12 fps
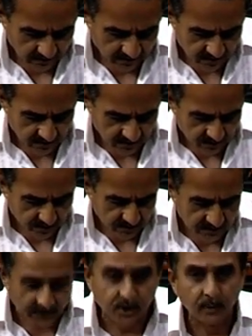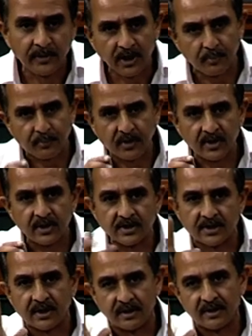there is a there should be a
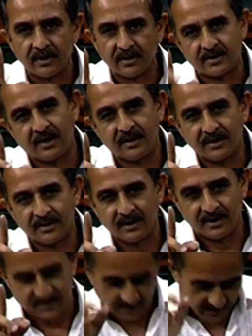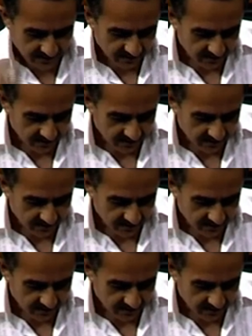sir sir